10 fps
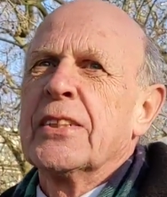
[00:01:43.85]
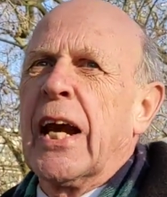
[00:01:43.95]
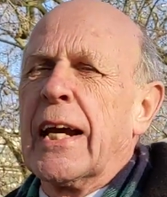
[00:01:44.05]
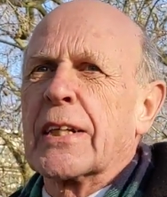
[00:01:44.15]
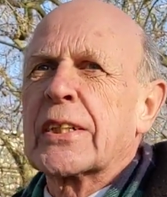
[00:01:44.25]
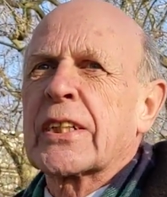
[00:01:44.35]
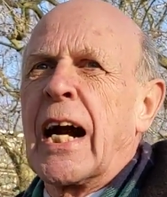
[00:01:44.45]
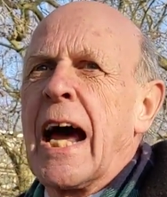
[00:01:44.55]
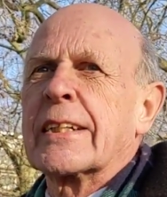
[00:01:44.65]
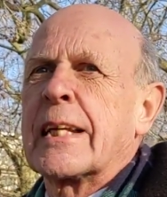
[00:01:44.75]
Jesus
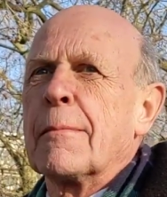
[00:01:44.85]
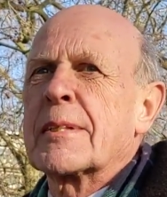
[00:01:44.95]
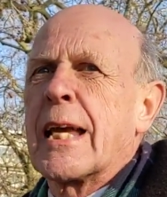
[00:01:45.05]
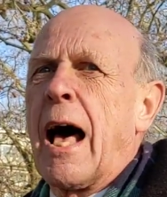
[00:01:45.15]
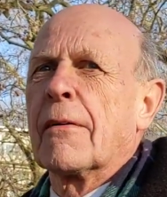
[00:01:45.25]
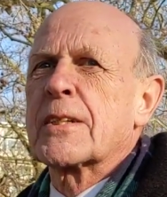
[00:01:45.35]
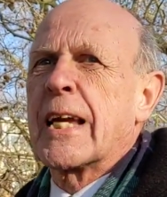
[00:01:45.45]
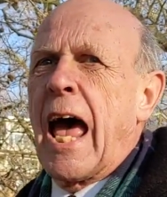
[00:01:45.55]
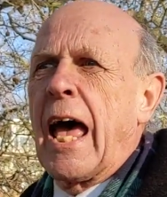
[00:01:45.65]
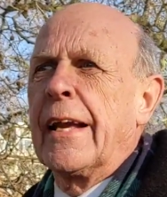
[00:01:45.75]
Christ himself
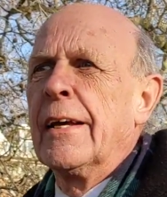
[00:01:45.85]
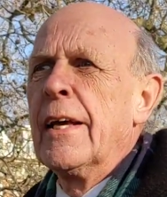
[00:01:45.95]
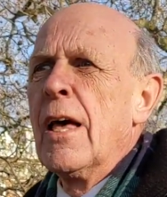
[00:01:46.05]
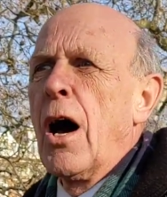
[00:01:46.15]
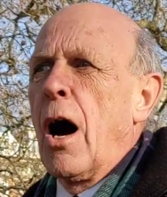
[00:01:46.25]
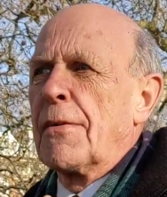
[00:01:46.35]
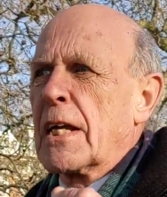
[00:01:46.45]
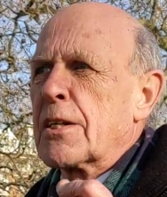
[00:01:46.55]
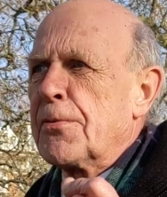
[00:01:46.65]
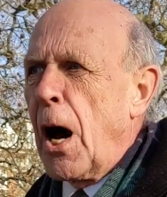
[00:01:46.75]
said of
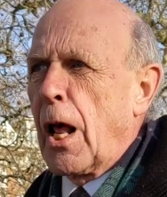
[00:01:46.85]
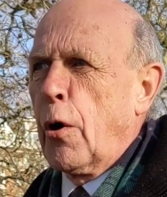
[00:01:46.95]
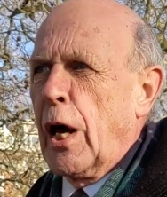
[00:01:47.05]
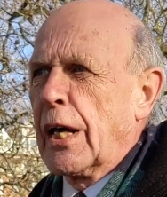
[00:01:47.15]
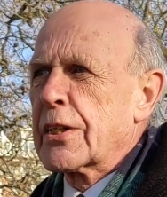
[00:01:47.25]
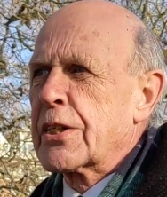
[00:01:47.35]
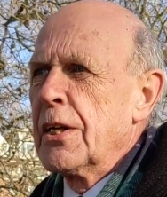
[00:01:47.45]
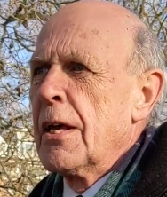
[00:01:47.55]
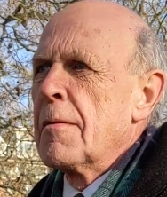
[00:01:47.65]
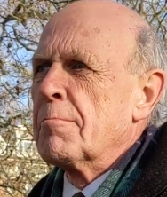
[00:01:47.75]
his followers,
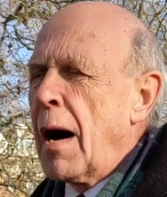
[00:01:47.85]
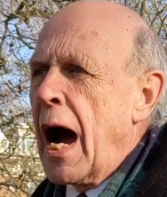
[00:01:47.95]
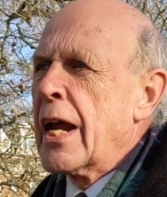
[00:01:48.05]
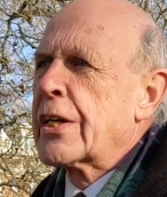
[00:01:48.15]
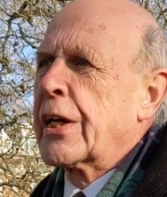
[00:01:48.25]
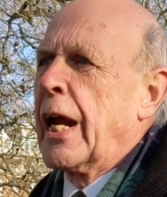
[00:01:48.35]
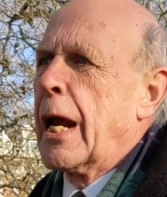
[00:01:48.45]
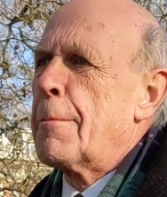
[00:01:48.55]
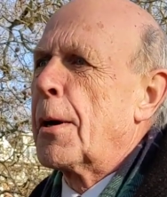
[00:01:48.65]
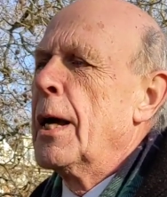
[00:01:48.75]
My
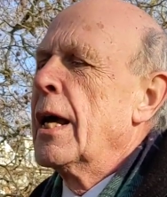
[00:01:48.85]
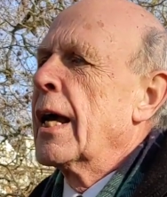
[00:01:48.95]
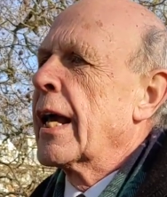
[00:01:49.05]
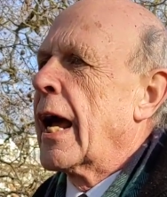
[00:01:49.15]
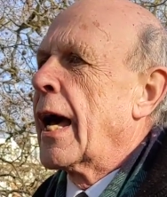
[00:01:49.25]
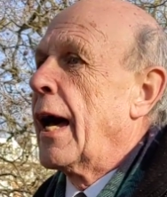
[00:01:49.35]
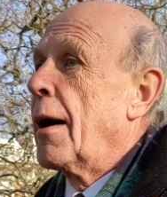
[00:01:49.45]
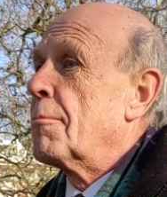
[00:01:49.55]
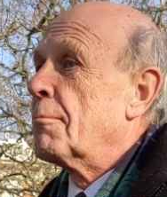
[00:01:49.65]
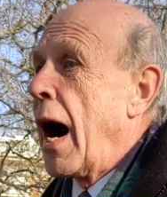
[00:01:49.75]
sheep
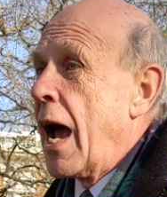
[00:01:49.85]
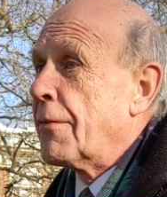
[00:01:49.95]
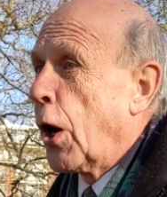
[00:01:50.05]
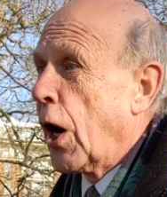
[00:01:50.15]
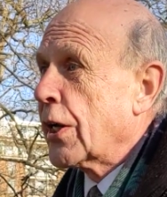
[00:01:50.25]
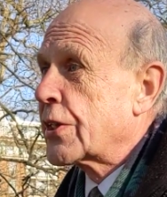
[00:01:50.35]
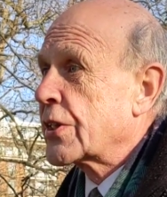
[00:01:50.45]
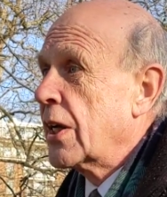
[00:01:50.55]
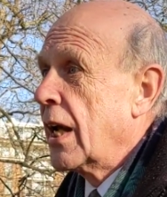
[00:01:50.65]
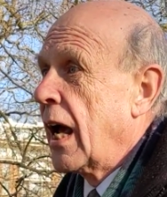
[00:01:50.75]
hear my voice,